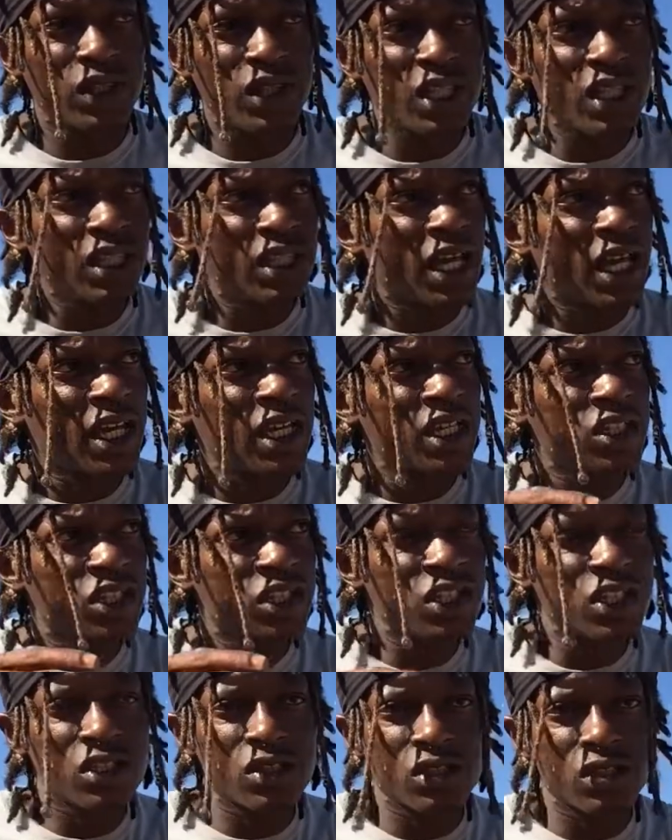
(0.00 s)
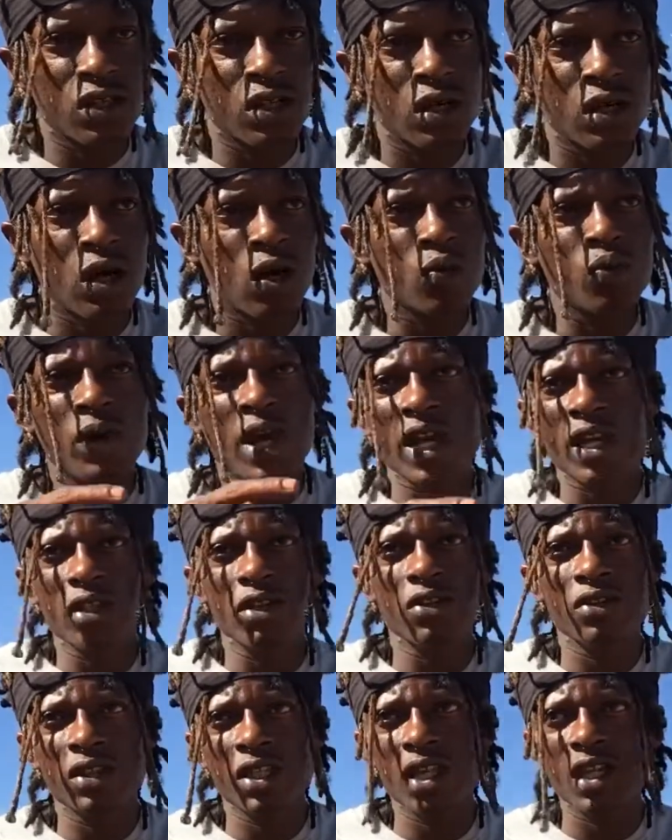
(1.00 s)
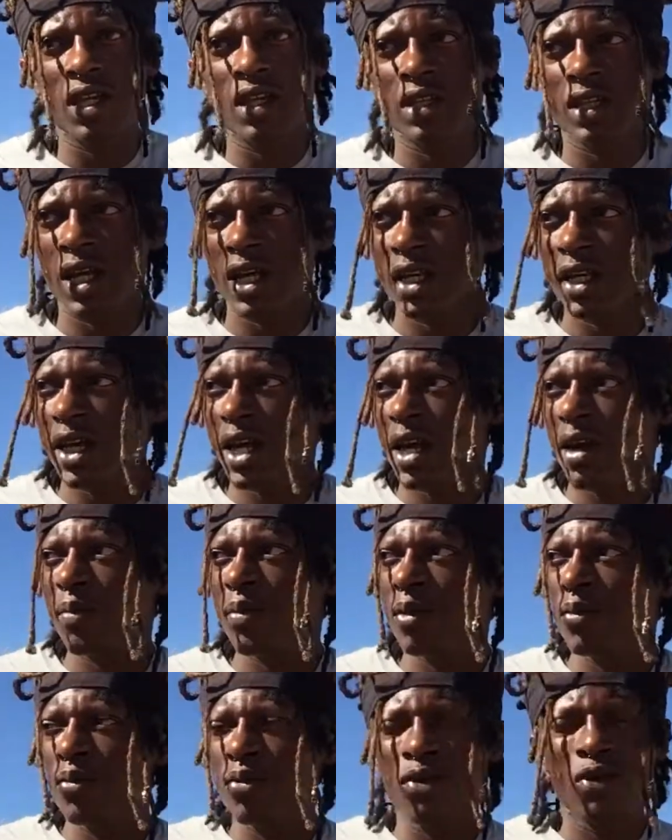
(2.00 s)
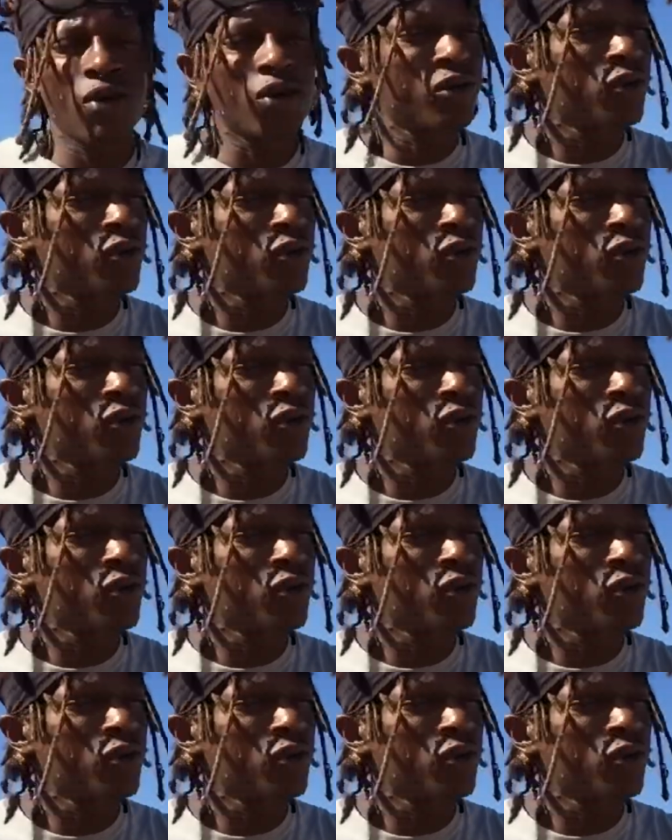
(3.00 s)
think that it's just a regular thing. Like, yeah, people go